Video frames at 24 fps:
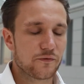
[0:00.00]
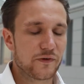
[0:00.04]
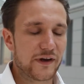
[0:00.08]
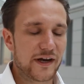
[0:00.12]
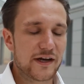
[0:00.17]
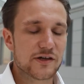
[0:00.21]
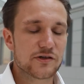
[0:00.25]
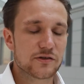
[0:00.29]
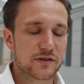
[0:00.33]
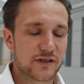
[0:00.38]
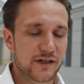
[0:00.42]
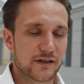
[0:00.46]

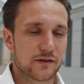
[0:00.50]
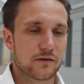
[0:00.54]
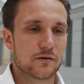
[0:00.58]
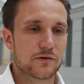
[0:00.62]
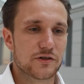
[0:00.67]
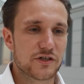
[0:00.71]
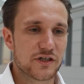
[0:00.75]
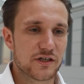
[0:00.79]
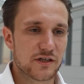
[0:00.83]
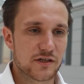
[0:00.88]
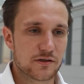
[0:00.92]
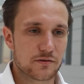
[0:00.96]
financial
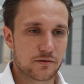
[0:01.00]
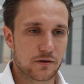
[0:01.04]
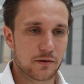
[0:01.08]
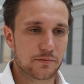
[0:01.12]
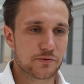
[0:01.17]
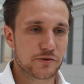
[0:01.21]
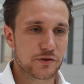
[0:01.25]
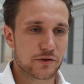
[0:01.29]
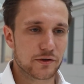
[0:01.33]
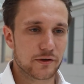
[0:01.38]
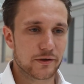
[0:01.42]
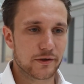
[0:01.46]
technology
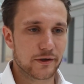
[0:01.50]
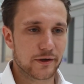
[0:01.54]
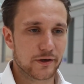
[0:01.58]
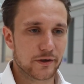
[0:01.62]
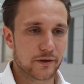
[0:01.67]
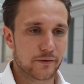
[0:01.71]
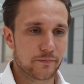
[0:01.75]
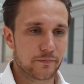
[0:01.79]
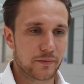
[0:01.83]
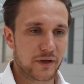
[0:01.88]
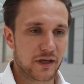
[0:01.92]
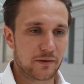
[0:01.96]
disruption
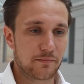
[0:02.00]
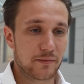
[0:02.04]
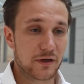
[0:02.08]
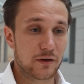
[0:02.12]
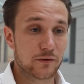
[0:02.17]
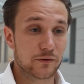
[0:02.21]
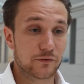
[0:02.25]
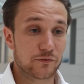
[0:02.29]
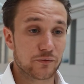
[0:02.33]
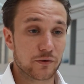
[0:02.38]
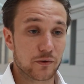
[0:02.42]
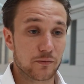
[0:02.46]
can be
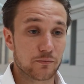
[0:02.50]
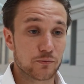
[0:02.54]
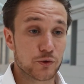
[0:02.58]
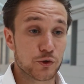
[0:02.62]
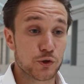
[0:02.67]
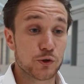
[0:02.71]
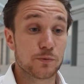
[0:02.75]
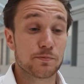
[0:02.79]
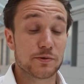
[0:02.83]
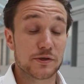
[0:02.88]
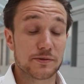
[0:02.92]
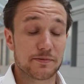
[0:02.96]
looked from
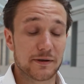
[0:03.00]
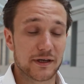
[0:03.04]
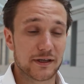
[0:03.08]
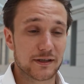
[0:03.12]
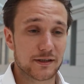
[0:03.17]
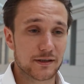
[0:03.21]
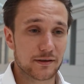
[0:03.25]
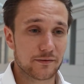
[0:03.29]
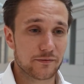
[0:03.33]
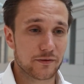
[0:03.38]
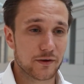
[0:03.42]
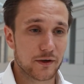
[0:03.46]
two
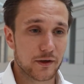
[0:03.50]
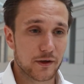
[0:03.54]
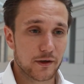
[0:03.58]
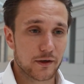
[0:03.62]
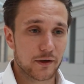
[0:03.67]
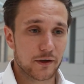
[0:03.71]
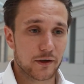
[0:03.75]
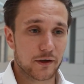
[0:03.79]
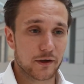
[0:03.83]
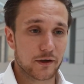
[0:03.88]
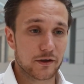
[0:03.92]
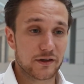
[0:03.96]
perspectives.
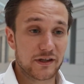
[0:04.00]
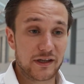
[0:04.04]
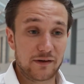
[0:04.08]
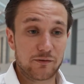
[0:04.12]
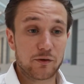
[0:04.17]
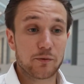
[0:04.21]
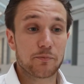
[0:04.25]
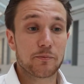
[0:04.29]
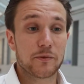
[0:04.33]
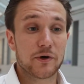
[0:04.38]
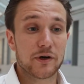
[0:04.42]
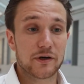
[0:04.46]

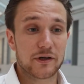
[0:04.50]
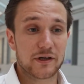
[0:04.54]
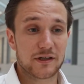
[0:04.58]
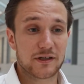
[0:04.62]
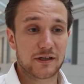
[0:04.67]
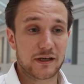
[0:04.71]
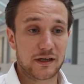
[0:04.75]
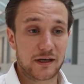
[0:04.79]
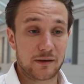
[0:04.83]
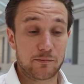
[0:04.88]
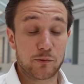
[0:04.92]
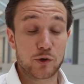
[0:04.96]
Developed
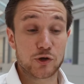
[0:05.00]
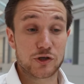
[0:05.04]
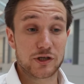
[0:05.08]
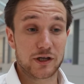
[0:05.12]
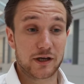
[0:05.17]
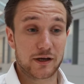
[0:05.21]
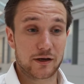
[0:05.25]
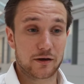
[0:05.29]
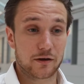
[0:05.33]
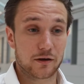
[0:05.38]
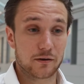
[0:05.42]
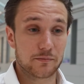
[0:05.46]
market and emerging
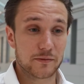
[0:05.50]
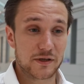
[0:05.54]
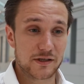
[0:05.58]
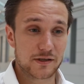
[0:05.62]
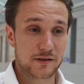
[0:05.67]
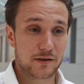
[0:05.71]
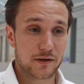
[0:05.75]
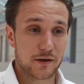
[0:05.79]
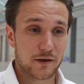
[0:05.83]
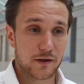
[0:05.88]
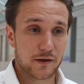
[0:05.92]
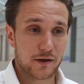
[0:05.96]

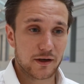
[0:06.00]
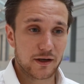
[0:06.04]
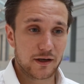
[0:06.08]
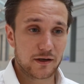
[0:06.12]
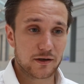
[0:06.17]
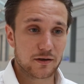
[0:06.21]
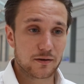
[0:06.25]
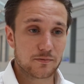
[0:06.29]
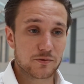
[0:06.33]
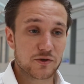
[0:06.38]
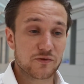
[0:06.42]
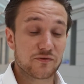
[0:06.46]
economies. In
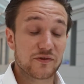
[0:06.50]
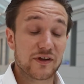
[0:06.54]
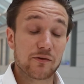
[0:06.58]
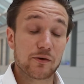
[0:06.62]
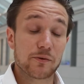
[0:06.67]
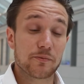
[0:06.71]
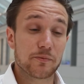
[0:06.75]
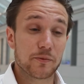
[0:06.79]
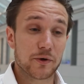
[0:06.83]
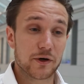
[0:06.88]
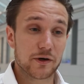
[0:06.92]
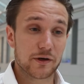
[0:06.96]
terms of
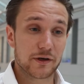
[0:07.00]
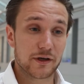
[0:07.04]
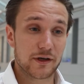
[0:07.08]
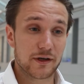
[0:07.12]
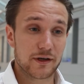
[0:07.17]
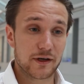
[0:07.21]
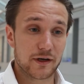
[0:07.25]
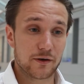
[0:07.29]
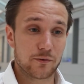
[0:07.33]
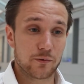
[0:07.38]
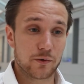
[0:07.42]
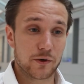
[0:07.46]
developed
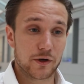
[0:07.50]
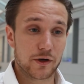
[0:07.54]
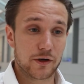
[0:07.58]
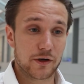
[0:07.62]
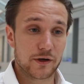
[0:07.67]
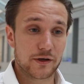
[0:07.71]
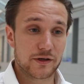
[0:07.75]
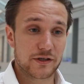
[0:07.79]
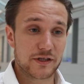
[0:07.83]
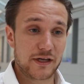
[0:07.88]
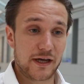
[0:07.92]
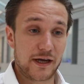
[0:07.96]
market, it
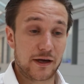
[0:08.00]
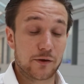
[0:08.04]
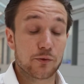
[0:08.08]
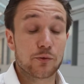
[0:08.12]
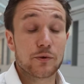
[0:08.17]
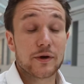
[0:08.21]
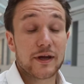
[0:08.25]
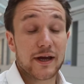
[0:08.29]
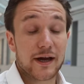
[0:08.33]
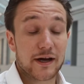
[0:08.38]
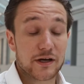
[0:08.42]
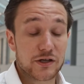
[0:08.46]
was a
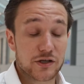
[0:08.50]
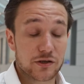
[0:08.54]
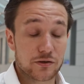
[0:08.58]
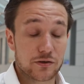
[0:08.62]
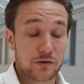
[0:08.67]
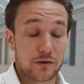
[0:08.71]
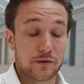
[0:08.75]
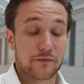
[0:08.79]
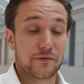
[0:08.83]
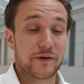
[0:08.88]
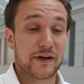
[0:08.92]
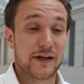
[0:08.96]
reaction
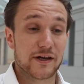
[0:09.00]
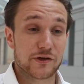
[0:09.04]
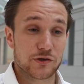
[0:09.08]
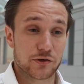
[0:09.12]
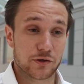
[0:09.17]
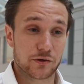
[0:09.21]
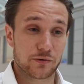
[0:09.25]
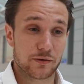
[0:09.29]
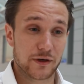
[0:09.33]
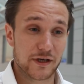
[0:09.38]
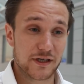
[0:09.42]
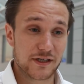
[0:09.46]
to the financial
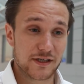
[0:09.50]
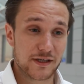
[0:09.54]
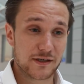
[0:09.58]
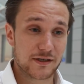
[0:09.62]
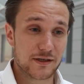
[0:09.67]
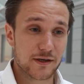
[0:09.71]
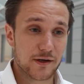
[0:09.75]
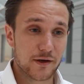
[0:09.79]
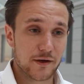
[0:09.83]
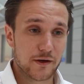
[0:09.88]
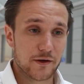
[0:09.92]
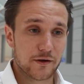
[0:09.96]

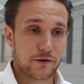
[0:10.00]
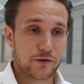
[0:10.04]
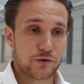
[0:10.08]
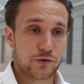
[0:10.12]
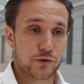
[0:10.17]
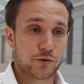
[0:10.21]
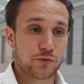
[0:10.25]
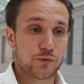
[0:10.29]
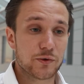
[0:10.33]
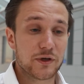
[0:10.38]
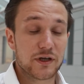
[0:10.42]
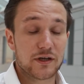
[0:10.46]
crisis
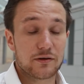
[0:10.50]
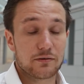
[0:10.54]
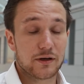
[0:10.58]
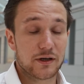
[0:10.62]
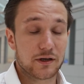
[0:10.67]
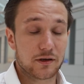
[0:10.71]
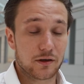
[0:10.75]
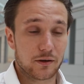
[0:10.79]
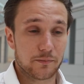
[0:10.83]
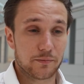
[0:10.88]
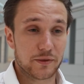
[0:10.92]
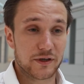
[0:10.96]
to
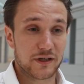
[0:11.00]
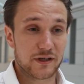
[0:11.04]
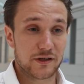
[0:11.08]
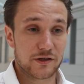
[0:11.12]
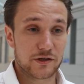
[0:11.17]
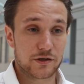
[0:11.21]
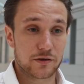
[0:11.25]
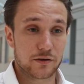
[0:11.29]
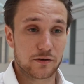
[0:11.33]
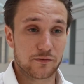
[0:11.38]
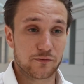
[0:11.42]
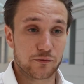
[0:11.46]
recreate
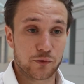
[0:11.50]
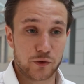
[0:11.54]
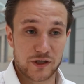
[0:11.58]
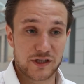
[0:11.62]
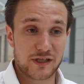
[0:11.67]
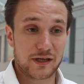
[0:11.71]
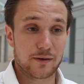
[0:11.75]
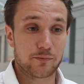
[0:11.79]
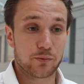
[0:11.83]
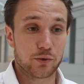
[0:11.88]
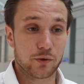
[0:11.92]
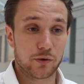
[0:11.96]
competition, for
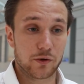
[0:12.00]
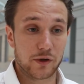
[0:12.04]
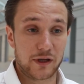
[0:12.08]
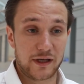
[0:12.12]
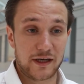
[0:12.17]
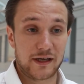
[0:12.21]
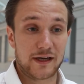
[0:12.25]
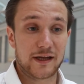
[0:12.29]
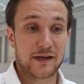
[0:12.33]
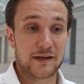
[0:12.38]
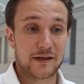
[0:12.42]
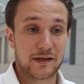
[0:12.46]
example,
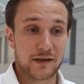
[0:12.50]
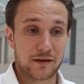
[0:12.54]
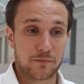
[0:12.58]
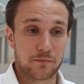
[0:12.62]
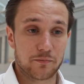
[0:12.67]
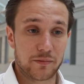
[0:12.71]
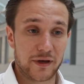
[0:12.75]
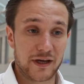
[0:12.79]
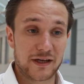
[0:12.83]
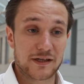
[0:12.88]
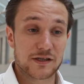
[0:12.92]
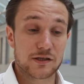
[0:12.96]
in lending.
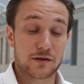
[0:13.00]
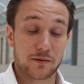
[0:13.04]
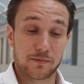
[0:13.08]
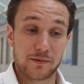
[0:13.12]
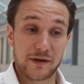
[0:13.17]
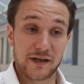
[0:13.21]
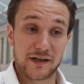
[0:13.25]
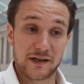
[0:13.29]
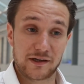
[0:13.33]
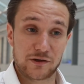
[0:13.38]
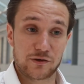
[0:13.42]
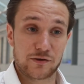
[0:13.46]
Banks stopped
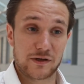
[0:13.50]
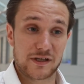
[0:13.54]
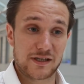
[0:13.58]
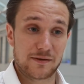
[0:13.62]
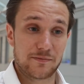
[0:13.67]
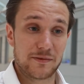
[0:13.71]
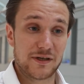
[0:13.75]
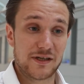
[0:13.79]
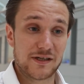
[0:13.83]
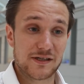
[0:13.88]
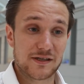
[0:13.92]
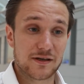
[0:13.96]
lending to
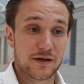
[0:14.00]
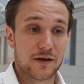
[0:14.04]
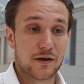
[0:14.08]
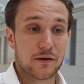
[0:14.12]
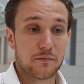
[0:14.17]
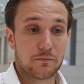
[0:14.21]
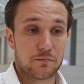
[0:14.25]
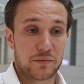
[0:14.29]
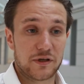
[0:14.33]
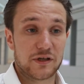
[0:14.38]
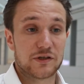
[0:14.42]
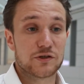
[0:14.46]
SMEs,
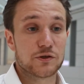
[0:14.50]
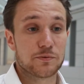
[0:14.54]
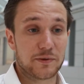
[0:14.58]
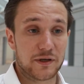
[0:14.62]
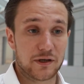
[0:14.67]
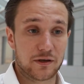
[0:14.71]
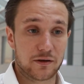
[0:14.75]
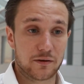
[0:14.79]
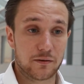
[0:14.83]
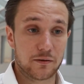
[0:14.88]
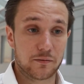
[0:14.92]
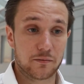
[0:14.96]

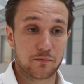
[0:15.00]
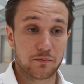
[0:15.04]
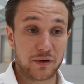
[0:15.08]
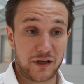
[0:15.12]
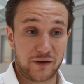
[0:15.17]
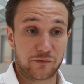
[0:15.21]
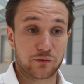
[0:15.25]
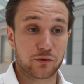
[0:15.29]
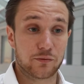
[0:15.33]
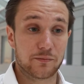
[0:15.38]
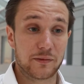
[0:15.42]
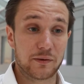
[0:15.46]
peer-to-peer
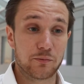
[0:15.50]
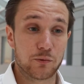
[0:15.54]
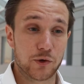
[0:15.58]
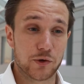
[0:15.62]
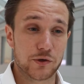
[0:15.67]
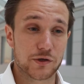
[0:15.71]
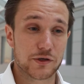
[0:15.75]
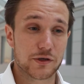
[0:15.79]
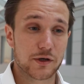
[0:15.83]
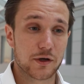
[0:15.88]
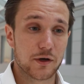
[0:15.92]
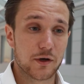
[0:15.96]
platform
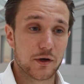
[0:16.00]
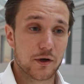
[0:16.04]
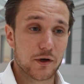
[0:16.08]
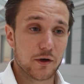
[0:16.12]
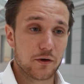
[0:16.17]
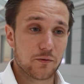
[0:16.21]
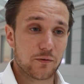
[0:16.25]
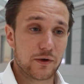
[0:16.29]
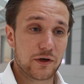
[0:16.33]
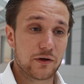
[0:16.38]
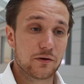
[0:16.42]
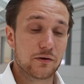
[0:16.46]
emerged.
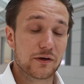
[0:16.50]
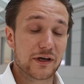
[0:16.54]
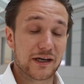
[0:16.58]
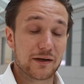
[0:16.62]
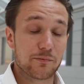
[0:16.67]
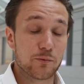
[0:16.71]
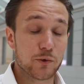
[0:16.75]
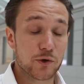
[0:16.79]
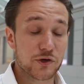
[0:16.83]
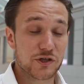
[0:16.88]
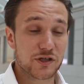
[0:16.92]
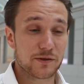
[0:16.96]
When you look at
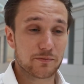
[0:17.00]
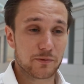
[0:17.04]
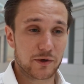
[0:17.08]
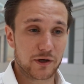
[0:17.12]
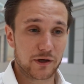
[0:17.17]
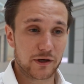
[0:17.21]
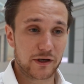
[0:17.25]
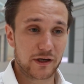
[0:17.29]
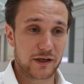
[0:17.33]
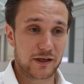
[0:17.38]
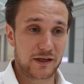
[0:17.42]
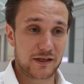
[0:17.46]
emerging
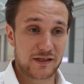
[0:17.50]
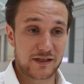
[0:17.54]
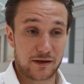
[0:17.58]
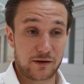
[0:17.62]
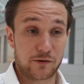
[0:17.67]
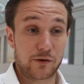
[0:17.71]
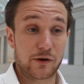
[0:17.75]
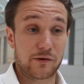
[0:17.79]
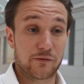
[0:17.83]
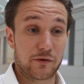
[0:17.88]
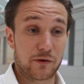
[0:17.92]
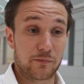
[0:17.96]
market, it's
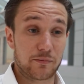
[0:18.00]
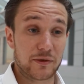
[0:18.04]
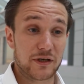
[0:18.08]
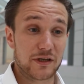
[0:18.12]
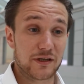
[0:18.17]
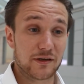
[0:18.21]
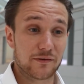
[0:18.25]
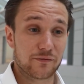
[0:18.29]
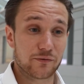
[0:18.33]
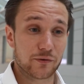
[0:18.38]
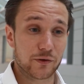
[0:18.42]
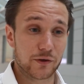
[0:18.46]
however a bit
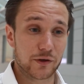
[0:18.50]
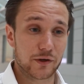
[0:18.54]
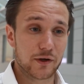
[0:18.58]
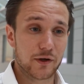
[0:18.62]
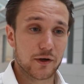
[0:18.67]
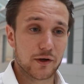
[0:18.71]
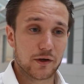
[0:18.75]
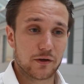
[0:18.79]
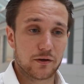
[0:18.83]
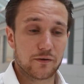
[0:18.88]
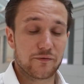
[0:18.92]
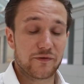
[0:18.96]
different.
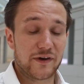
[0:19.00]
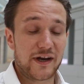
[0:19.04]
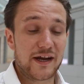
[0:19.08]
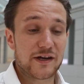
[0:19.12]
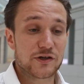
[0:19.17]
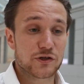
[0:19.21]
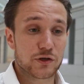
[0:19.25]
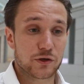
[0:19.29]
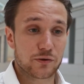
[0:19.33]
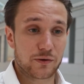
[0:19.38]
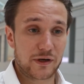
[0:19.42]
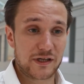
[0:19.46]
The
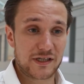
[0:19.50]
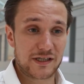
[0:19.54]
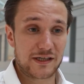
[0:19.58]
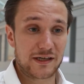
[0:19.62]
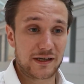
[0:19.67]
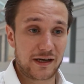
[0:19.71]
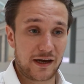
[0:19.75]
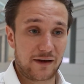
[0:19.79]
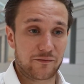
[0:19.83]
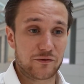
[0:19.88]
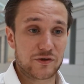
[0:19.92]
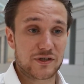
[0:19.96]
financial crisis
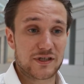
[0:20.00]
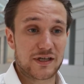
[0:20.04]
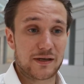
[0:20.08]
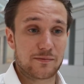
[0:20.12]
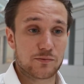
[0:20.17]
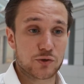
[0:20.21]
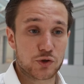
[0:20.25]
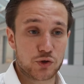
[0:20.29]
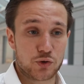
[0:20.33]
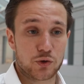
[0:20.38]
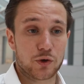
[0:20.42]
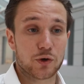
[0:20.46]
didn't have the
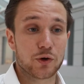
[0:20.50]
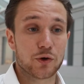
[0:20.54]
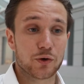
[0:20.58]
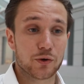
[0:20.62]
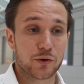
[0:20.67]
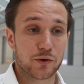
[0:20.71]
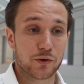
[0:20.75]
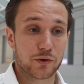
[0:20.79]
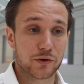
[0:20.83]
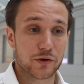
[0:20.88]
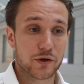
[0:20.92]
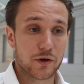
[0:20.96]
same
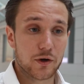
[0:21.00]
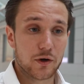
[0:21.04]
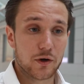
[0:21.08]
stronghold